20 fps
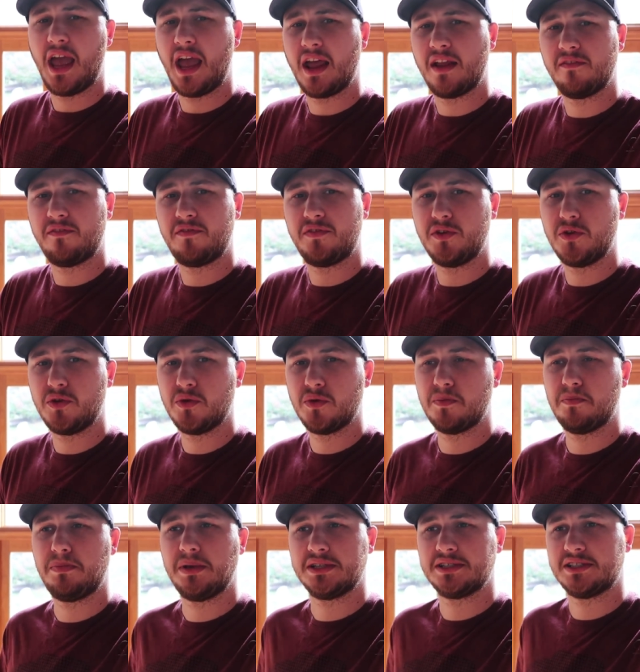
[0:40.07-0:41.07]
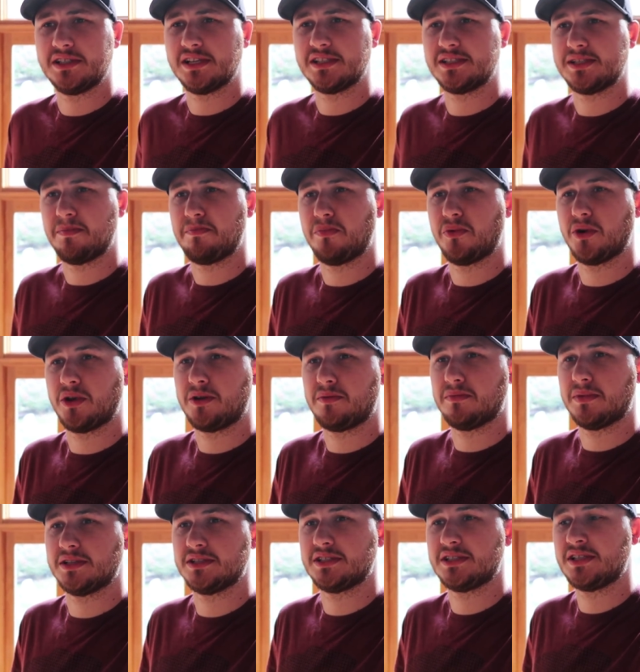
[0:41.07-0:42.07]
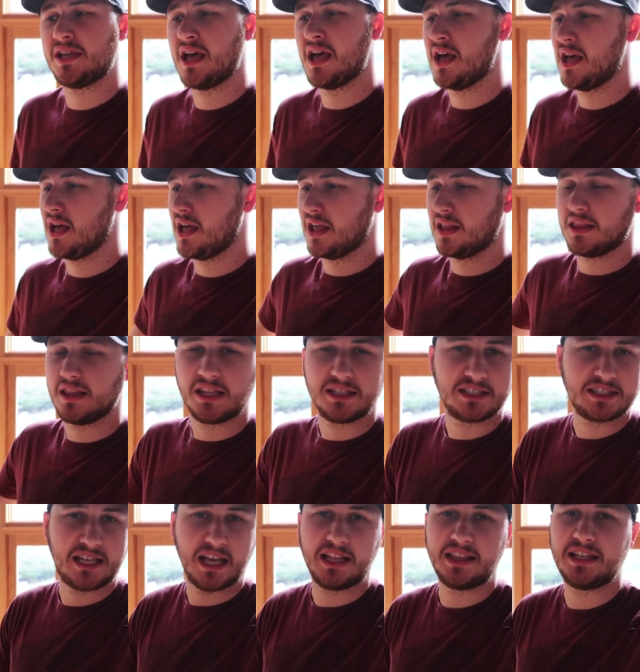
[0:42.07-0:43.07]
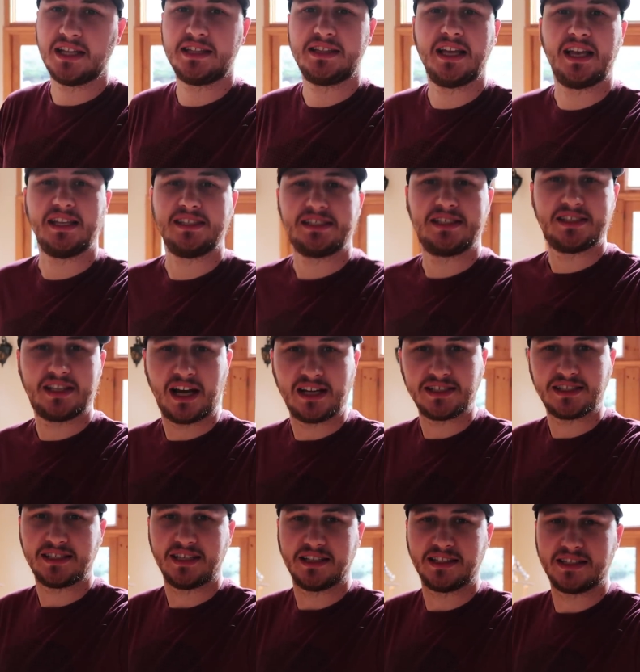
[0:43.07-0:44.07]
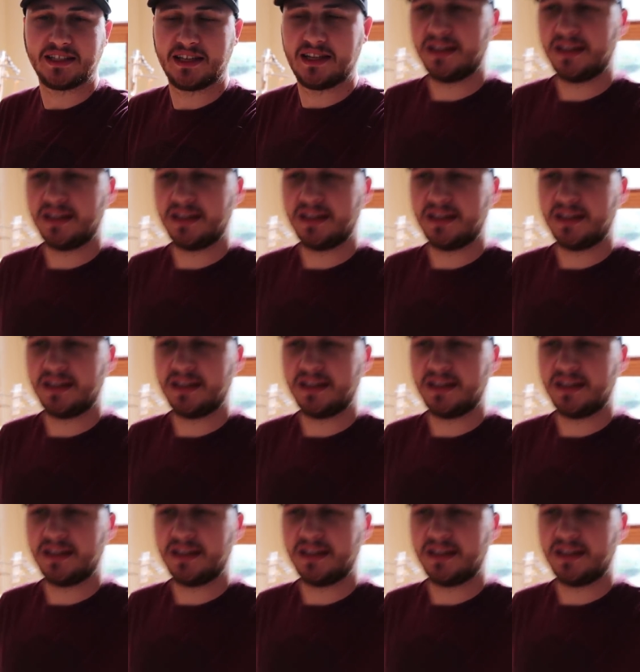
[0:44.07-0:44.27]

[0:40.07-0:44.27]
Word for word: and few business appointments. Let's get the day started.